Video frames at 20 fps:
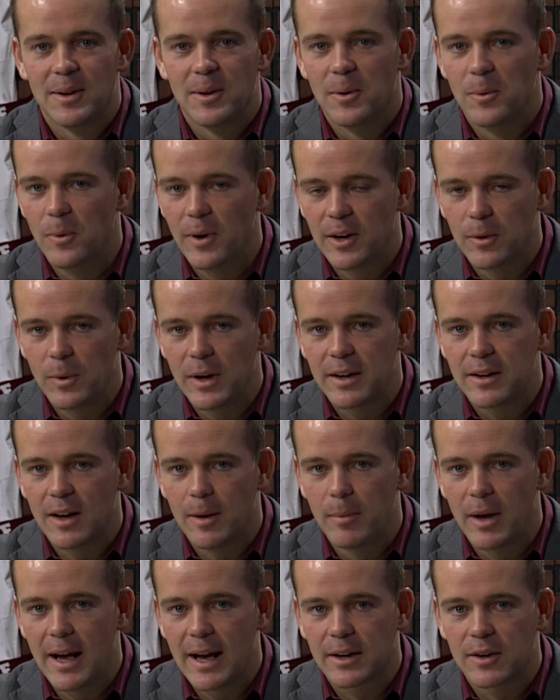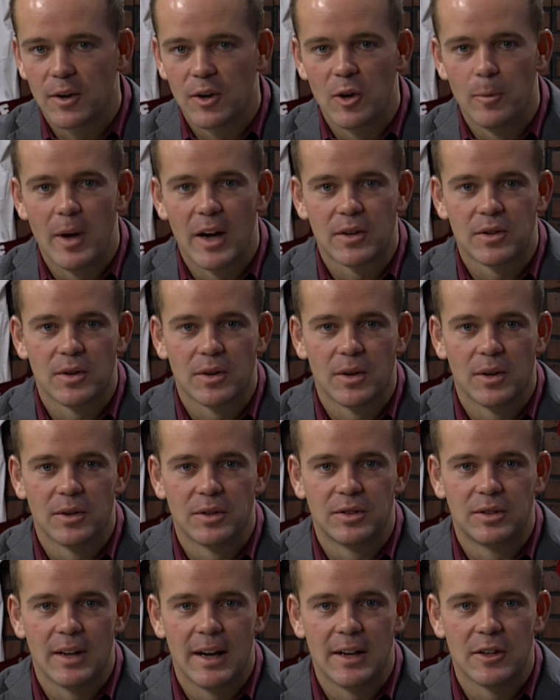When we come back on New Mexico
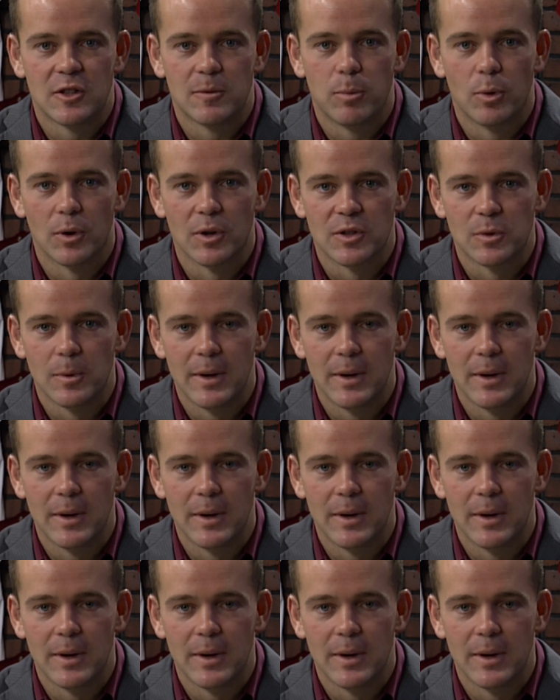State Sports